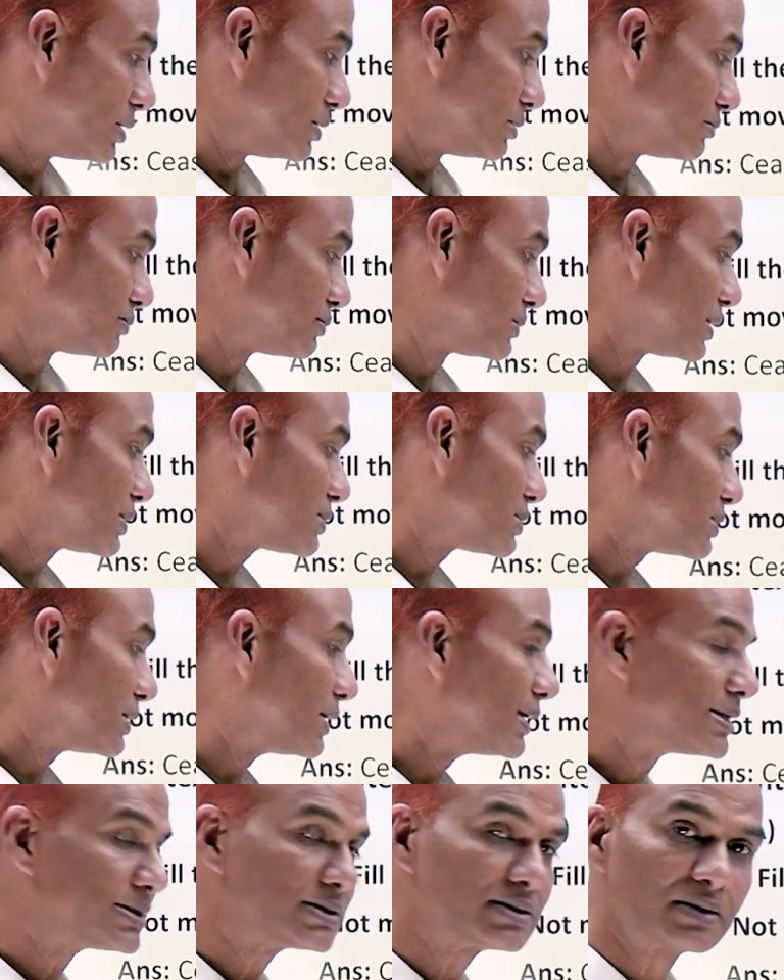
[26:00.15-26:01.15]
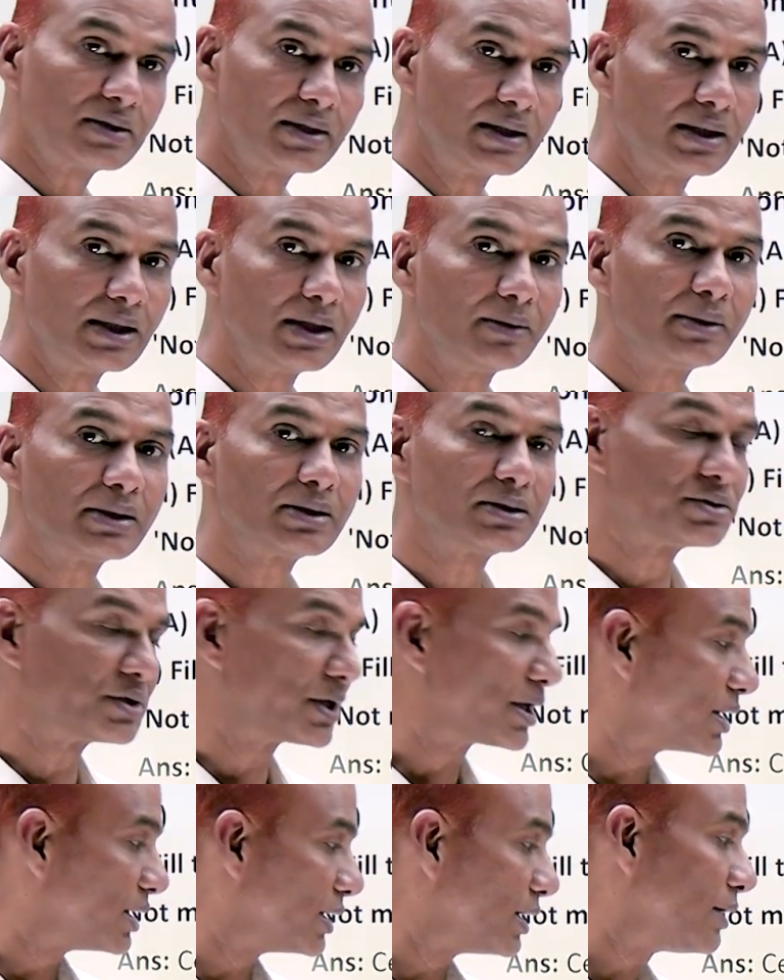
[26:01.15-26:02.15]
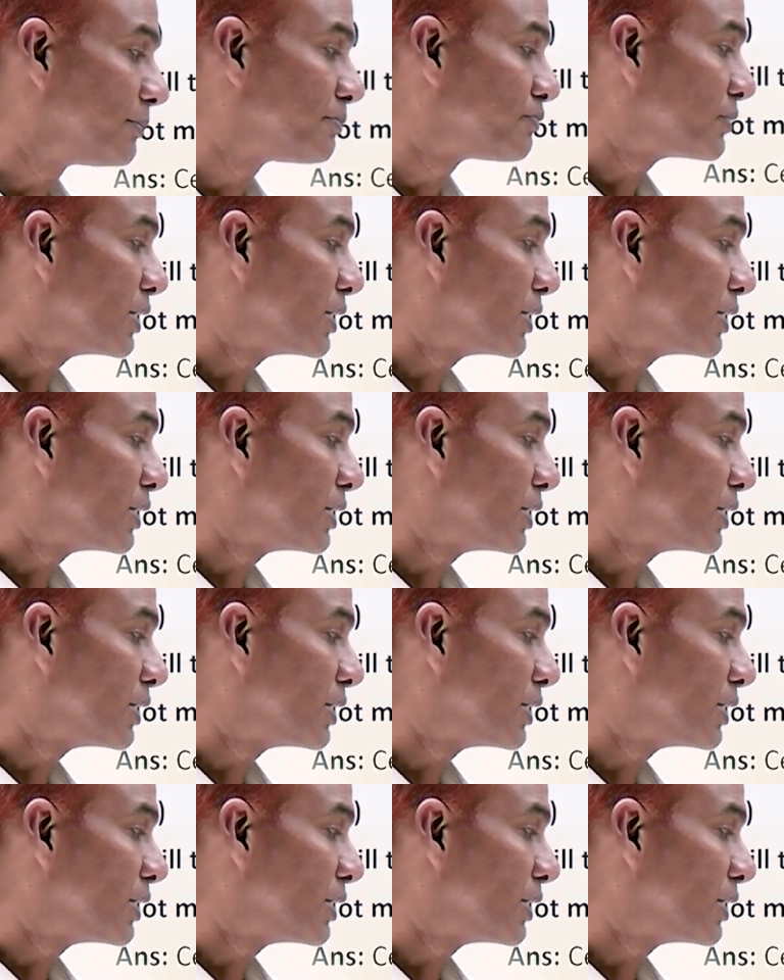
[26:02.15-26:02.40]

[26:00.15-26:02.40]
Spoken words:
this is really a bit tricky.